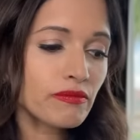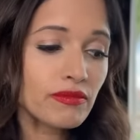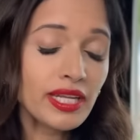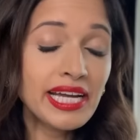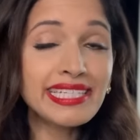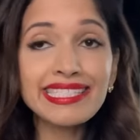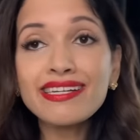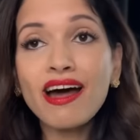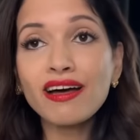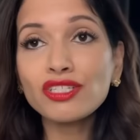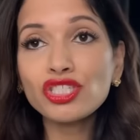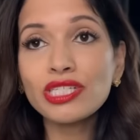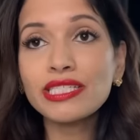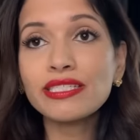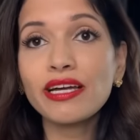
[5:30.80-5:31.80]
it's not
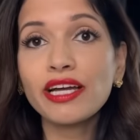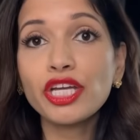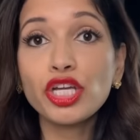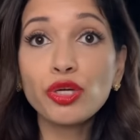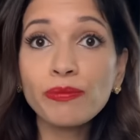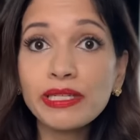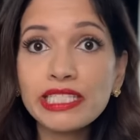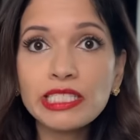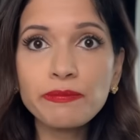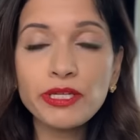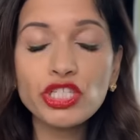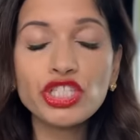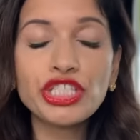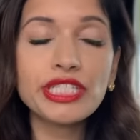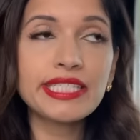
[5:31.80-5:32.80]
just a human
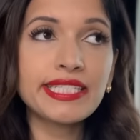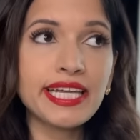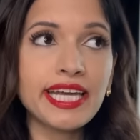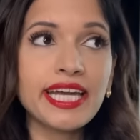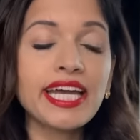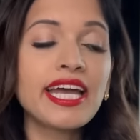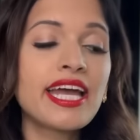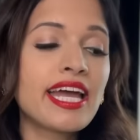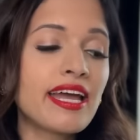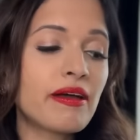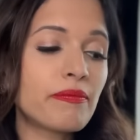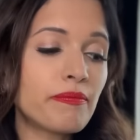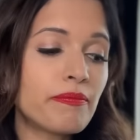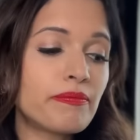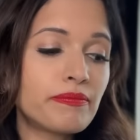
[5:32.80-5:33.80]
species thing.
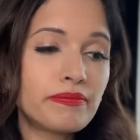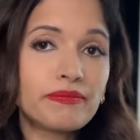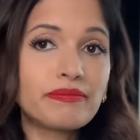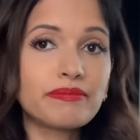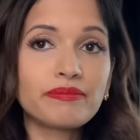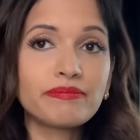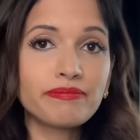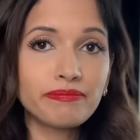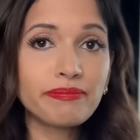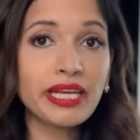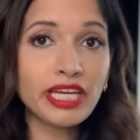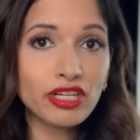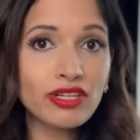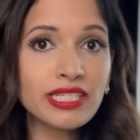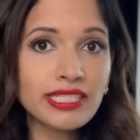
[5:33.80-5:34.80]

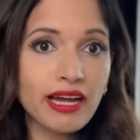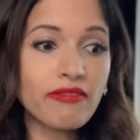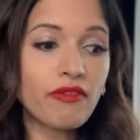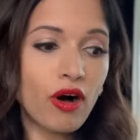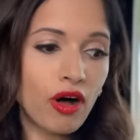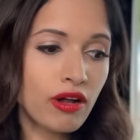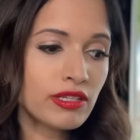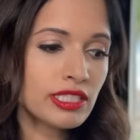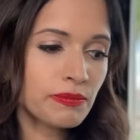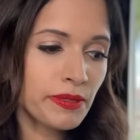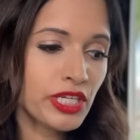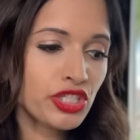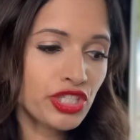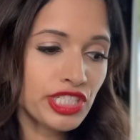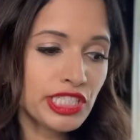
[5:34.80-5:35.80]
Males of all
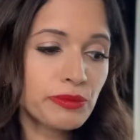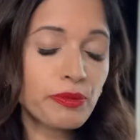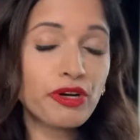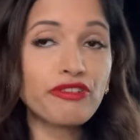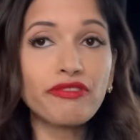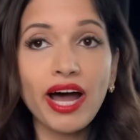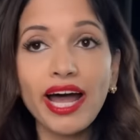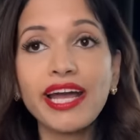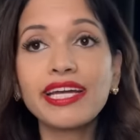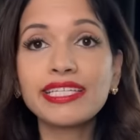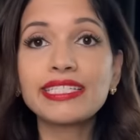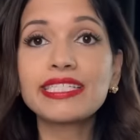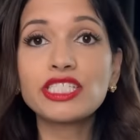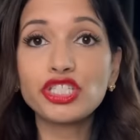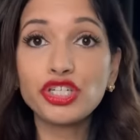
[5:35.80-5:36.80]
species
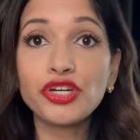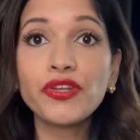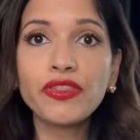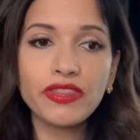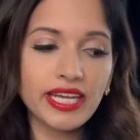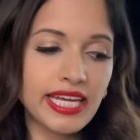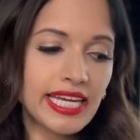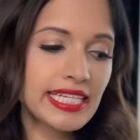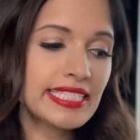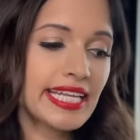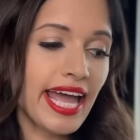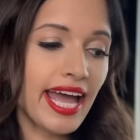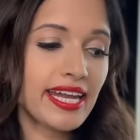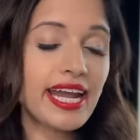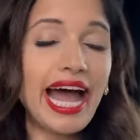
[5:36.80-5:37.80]
provide certain things,
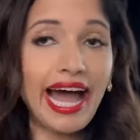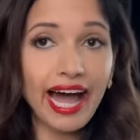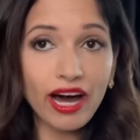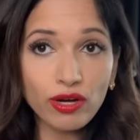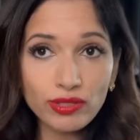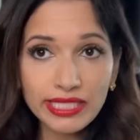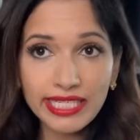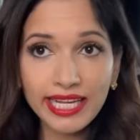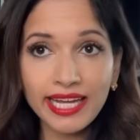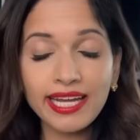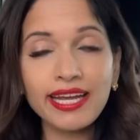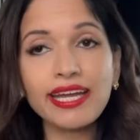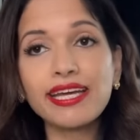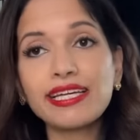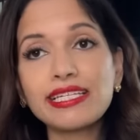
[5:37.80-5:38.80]
and housing
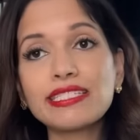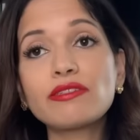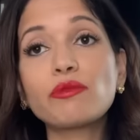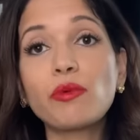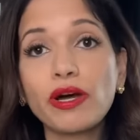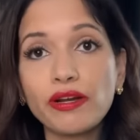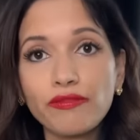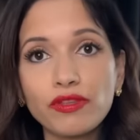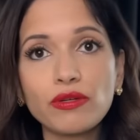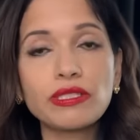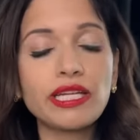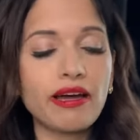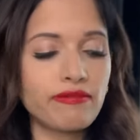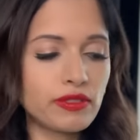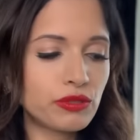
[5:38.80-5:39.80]
is one of those
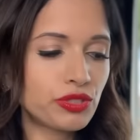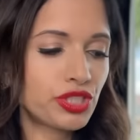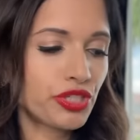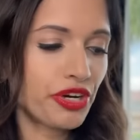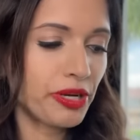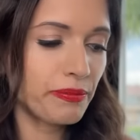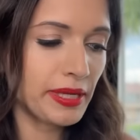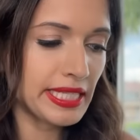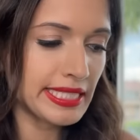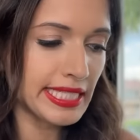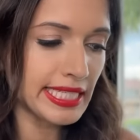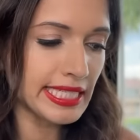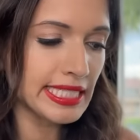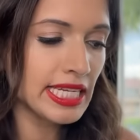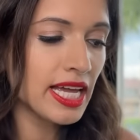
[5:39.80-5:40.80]
evolutionary
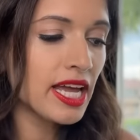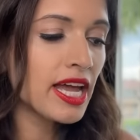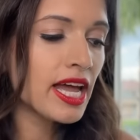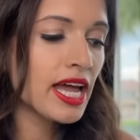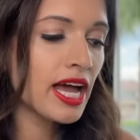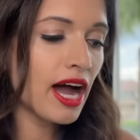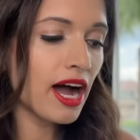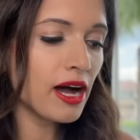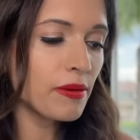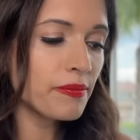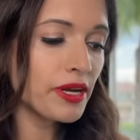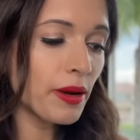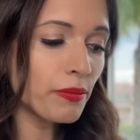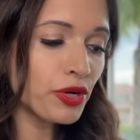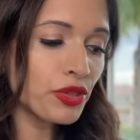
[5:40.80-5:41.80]
basics.
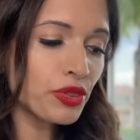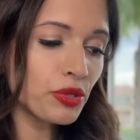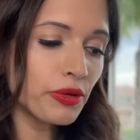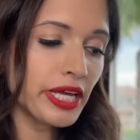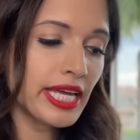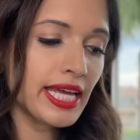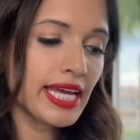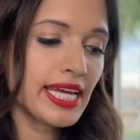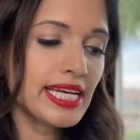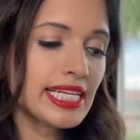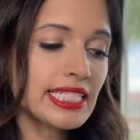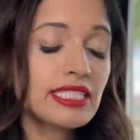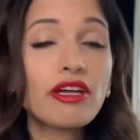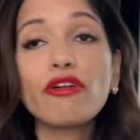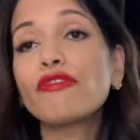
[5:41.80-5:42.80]
Number 3
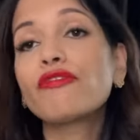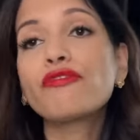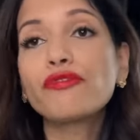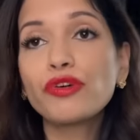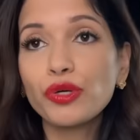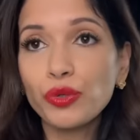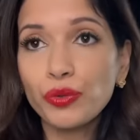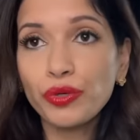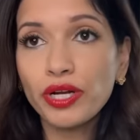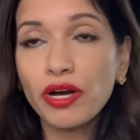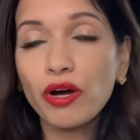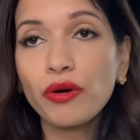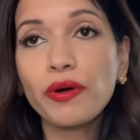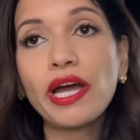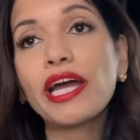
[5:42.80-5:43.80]
is food.
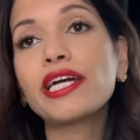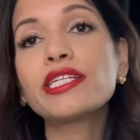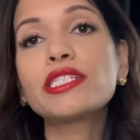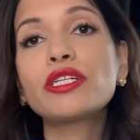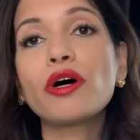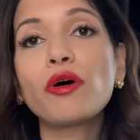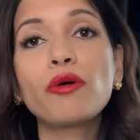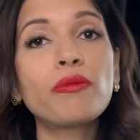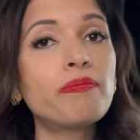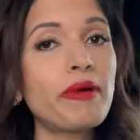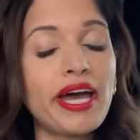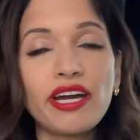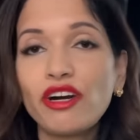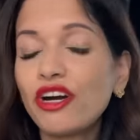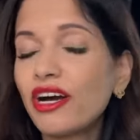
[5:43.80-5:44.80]
Okay, so
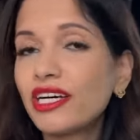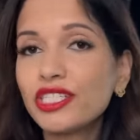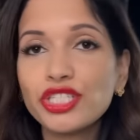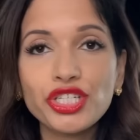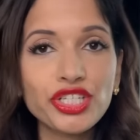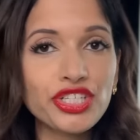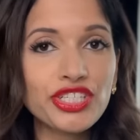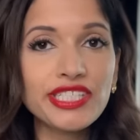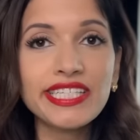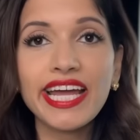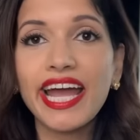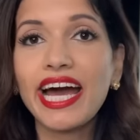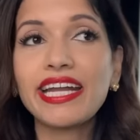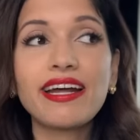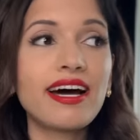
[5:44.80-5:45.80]
men are hunters,
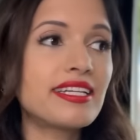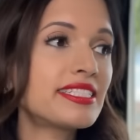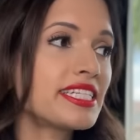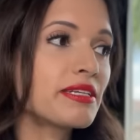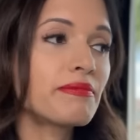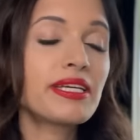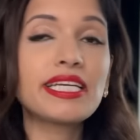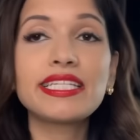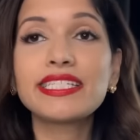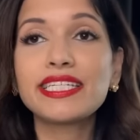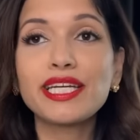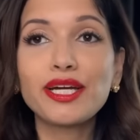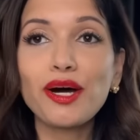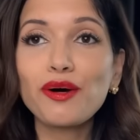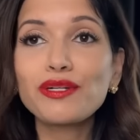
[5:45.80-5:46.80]
and hunting means
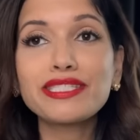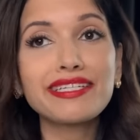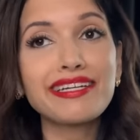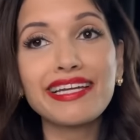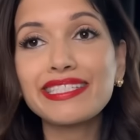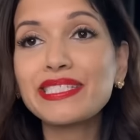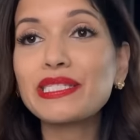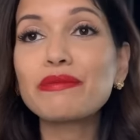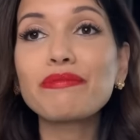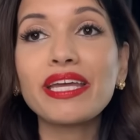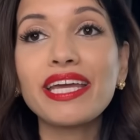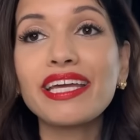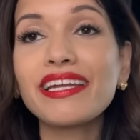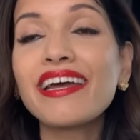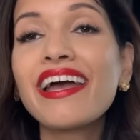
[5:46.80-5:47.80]
he goes and gets the
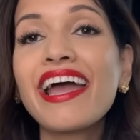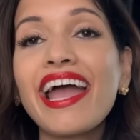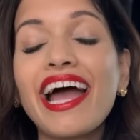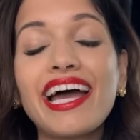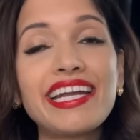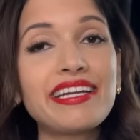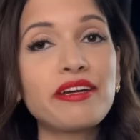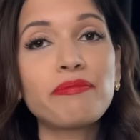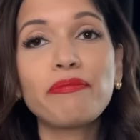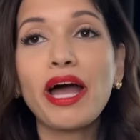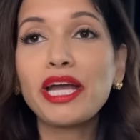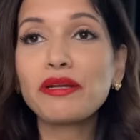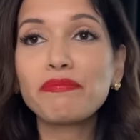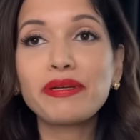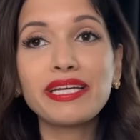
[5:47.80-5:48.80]
meat, and it
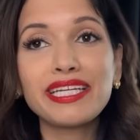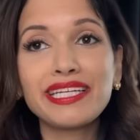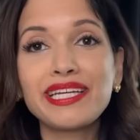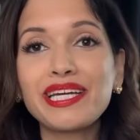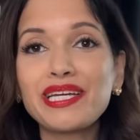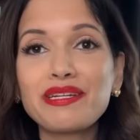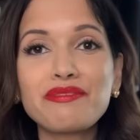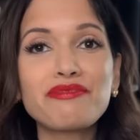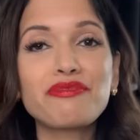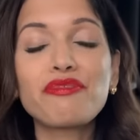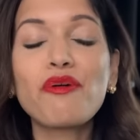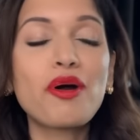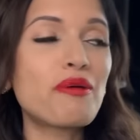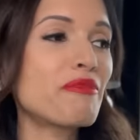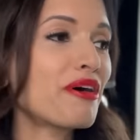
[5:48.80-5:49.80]
might be in
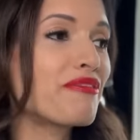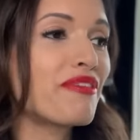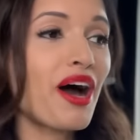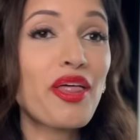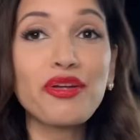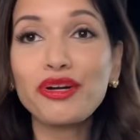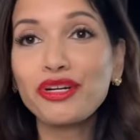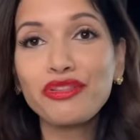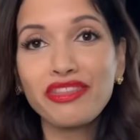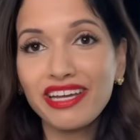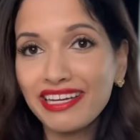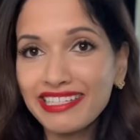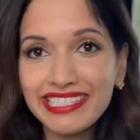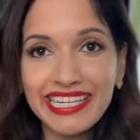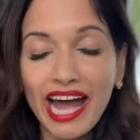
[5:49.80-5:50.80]
form of other
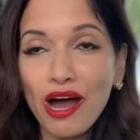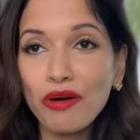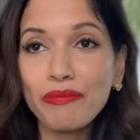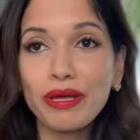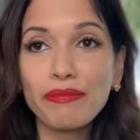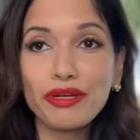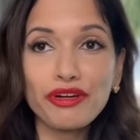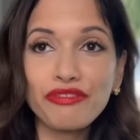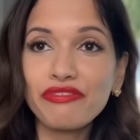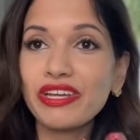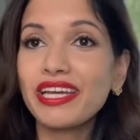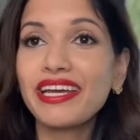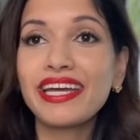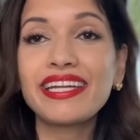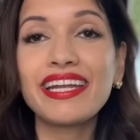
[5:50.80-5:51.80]
things now. Maybe you're
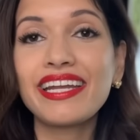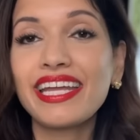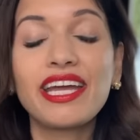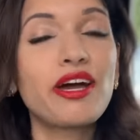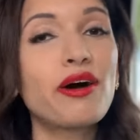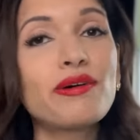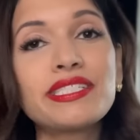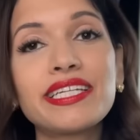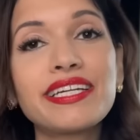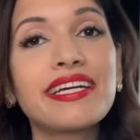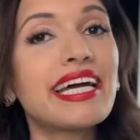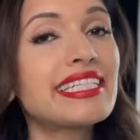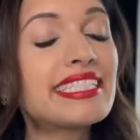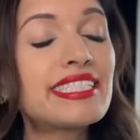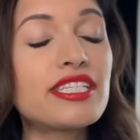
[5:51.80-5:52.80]
vegan and he goes and
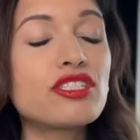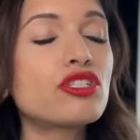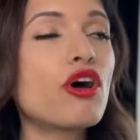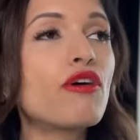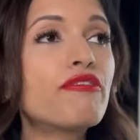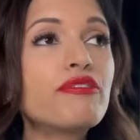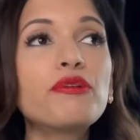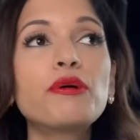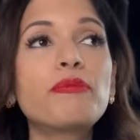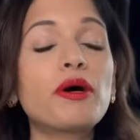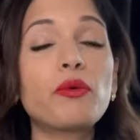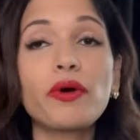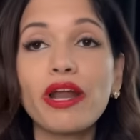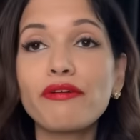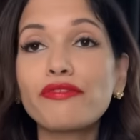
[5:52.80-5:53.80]
gets the tofu,
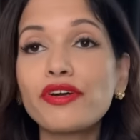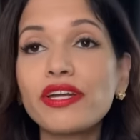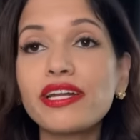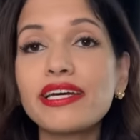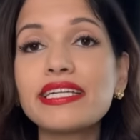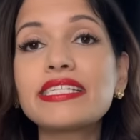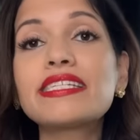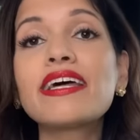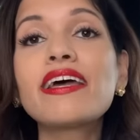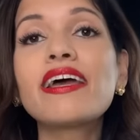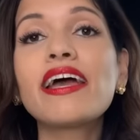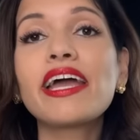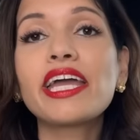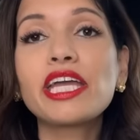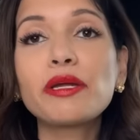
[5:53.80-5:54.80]
but whatever it is,
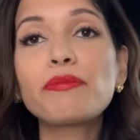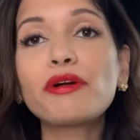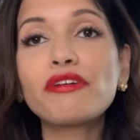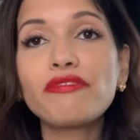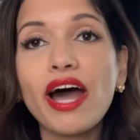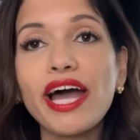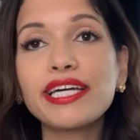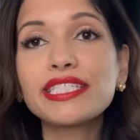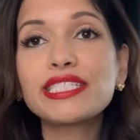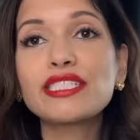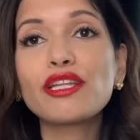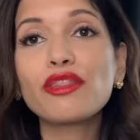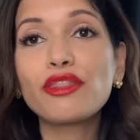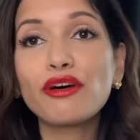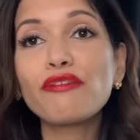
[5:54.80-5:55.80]
he provides
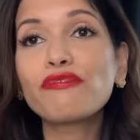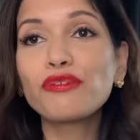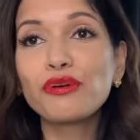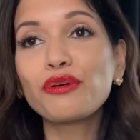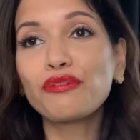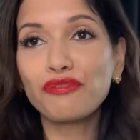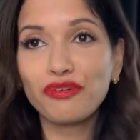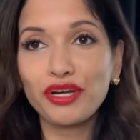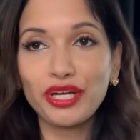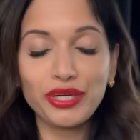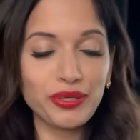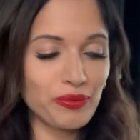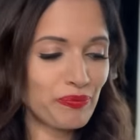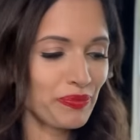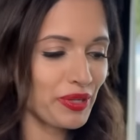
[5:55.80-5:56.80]
the food for
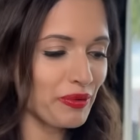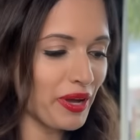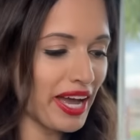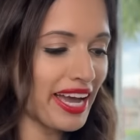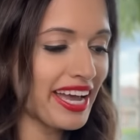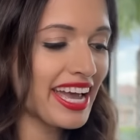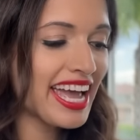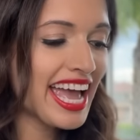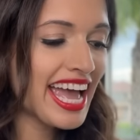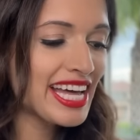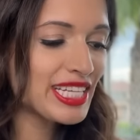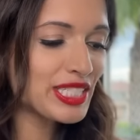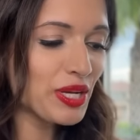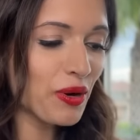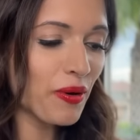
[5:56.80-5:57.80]
you. Okay,
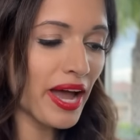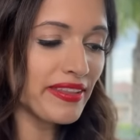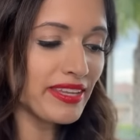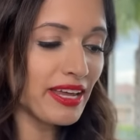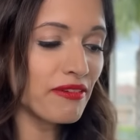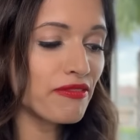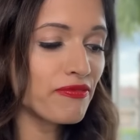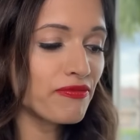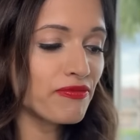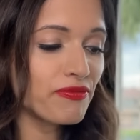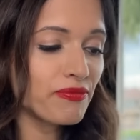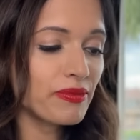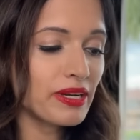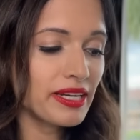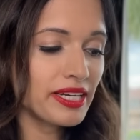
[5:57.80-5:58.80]
so and then
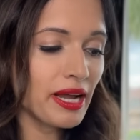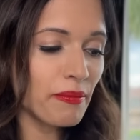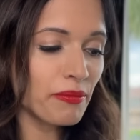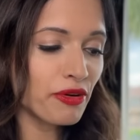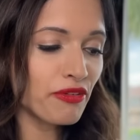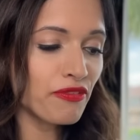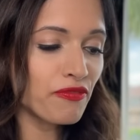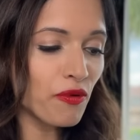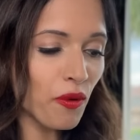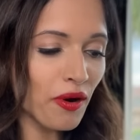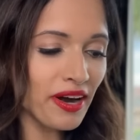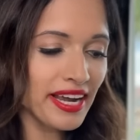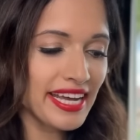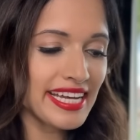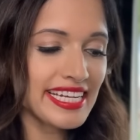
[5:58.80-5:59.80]
number 4
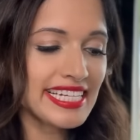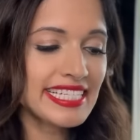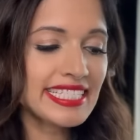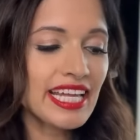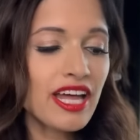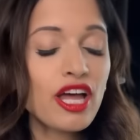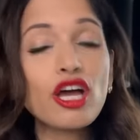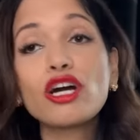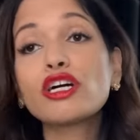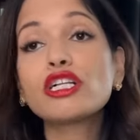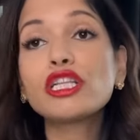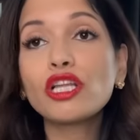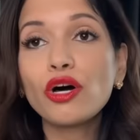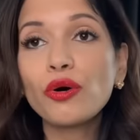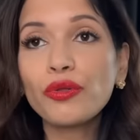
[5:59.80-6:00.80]
is
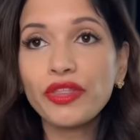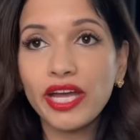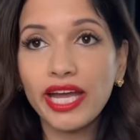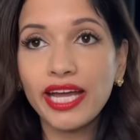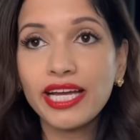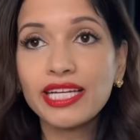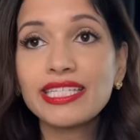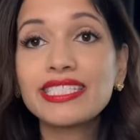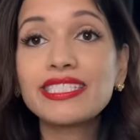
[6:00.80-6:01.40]
clothing.